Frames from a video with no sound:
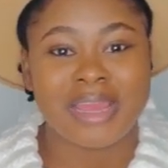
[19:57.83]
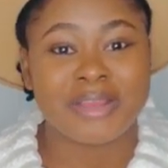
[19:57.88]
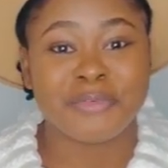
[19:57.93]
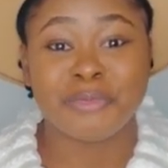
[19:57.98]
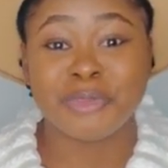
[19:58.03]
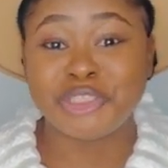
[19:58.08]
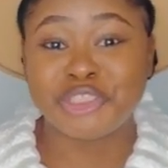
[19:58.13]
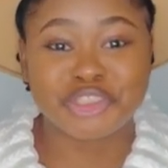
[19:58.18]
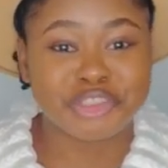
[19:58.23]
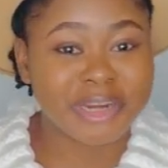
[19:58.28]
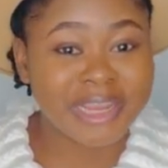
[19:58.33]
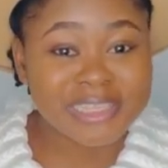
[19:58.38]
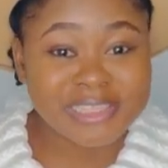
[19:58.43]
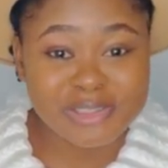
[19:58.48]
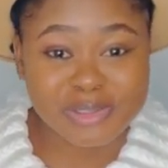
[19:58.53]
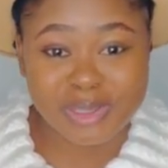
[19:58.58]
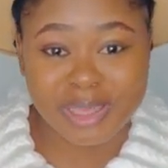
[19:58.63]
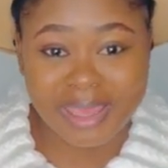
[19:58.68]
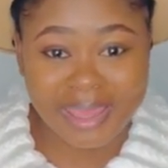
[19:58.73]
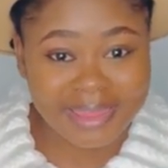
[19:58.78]
We dress
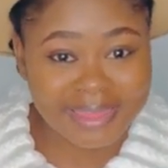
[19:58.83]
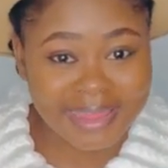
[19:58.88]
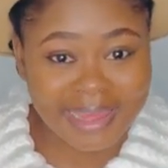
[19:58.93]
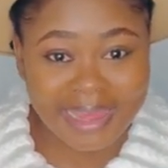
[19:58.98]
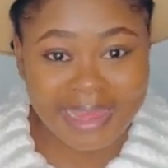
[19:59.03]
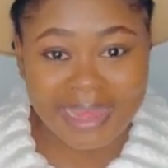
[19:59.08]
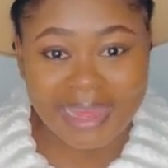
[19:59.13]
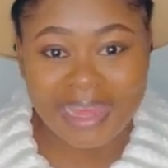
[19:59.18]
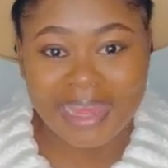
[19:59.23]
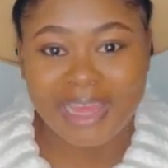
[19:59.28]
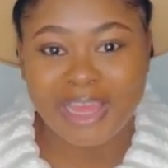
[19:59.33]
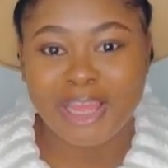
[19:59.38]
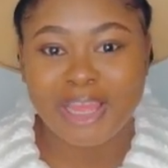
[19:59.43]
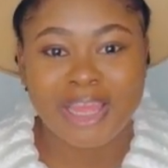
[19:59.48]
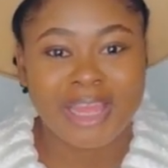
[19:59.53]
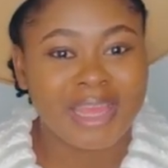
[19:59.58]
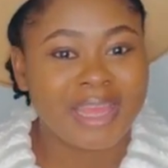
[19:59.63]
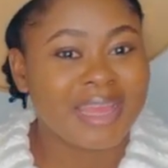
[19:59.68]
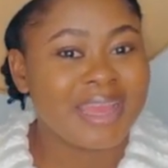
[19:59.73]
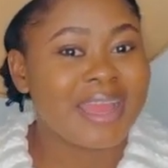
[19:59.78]
together.
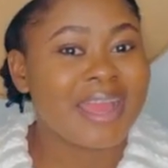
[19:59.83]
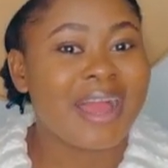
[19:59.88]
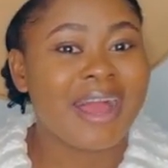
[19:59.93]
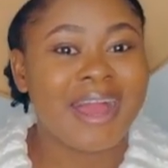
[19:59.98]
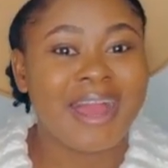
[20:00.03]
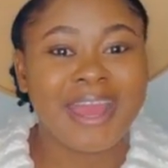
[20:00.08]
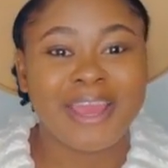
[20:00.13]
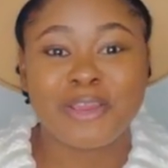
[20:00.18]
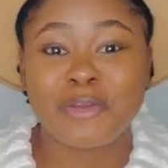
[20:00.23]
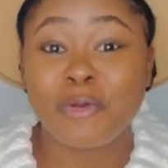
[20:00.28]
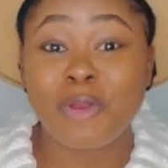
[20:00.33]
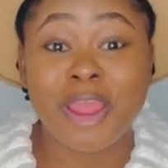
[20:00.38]
I go